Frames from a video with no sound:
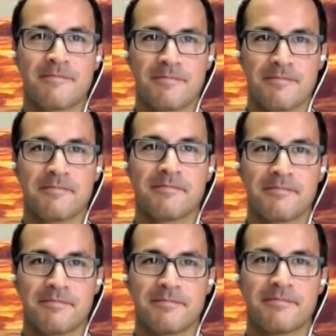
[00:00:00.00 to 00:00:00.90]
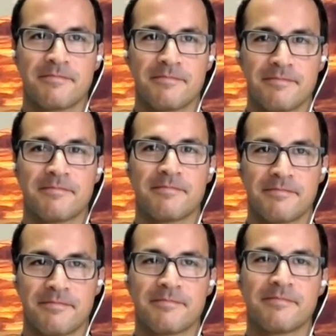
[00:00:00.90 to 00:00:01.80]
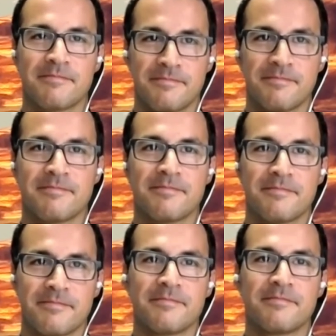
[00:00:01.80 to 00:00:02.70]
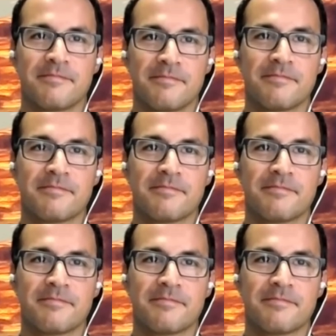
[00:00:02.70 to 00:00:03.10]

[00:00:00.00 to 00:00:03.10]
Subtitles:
(silent)